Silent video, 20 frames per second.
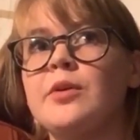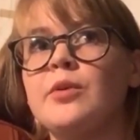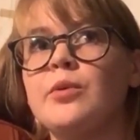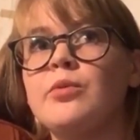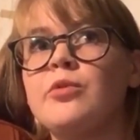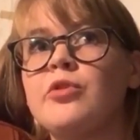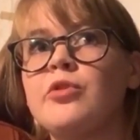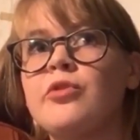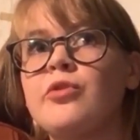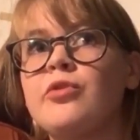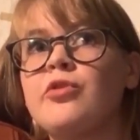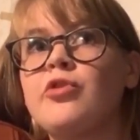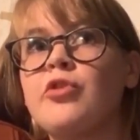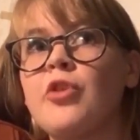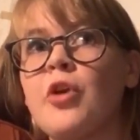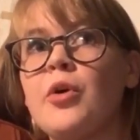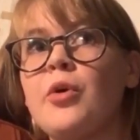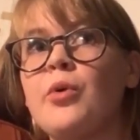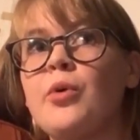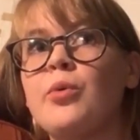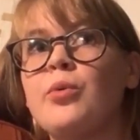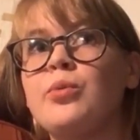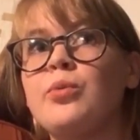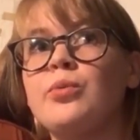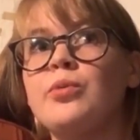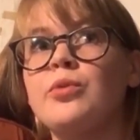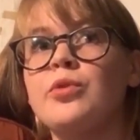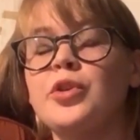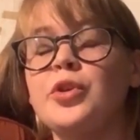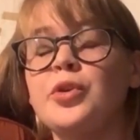just show
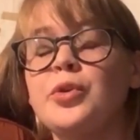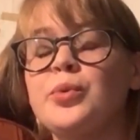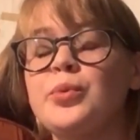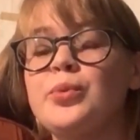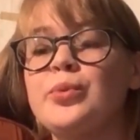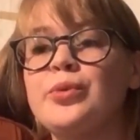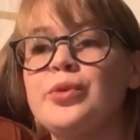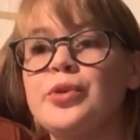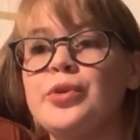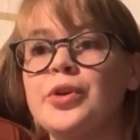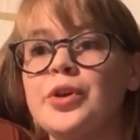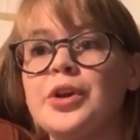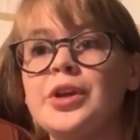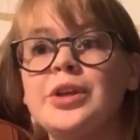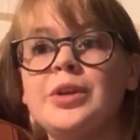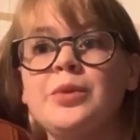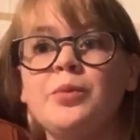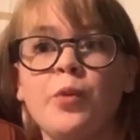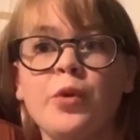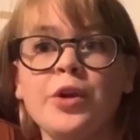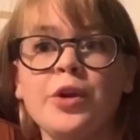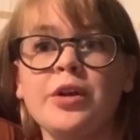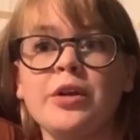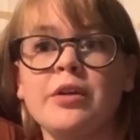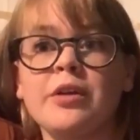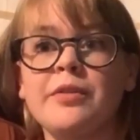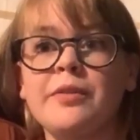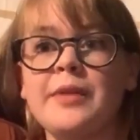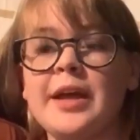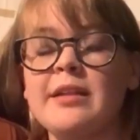new good work
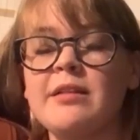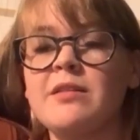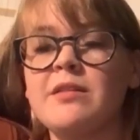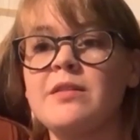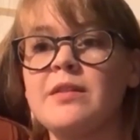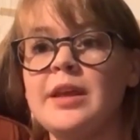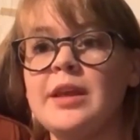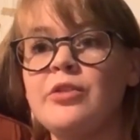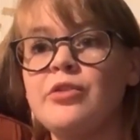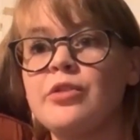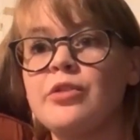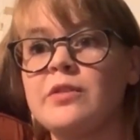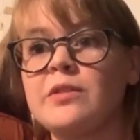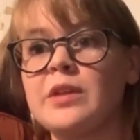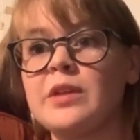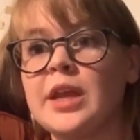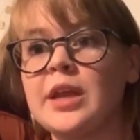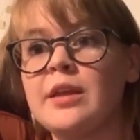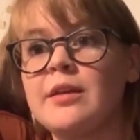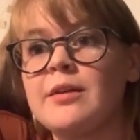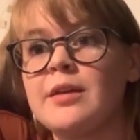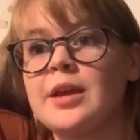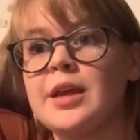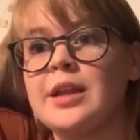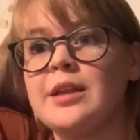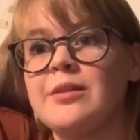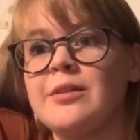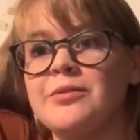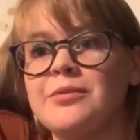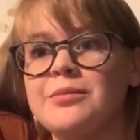that's interesting,
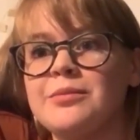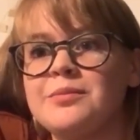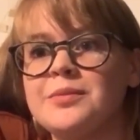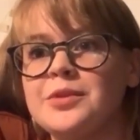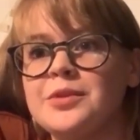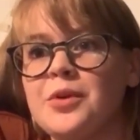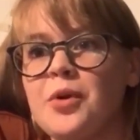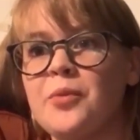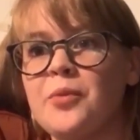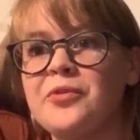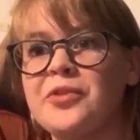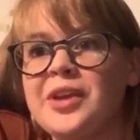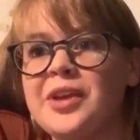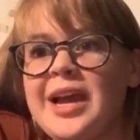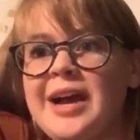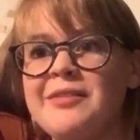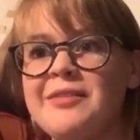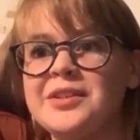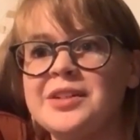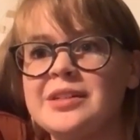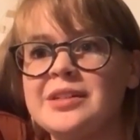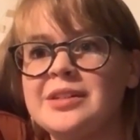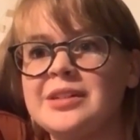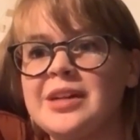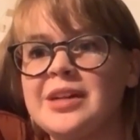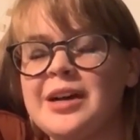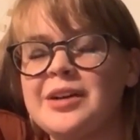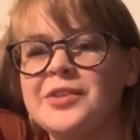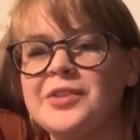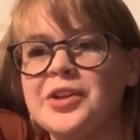and hopefully have a
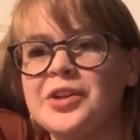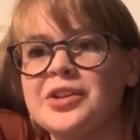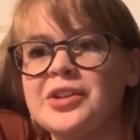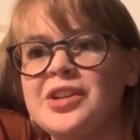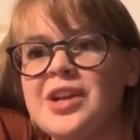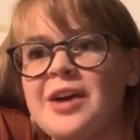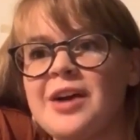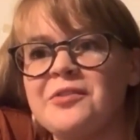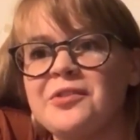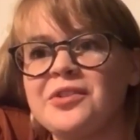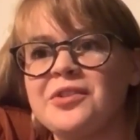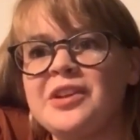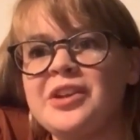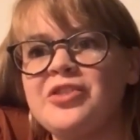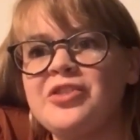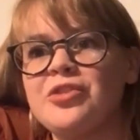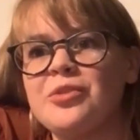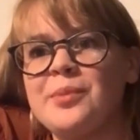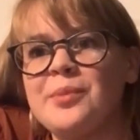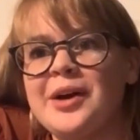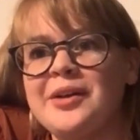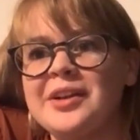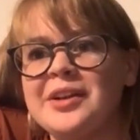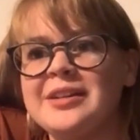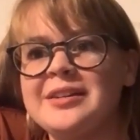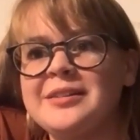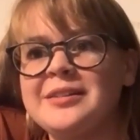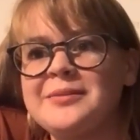good conversation about it.